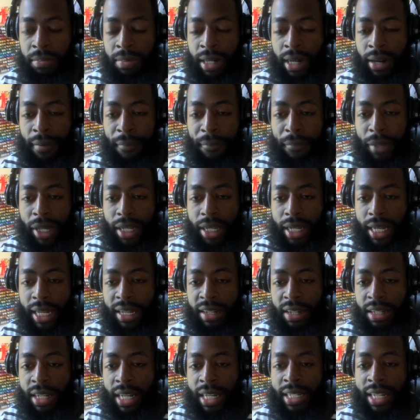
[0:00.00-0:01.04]
but
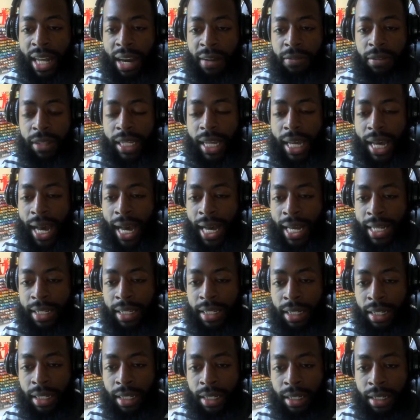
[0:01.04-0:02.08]
it definitely has
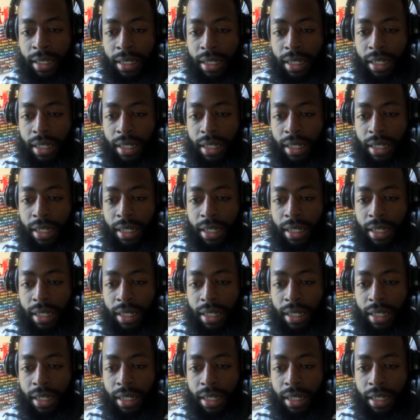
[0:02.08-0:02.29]
the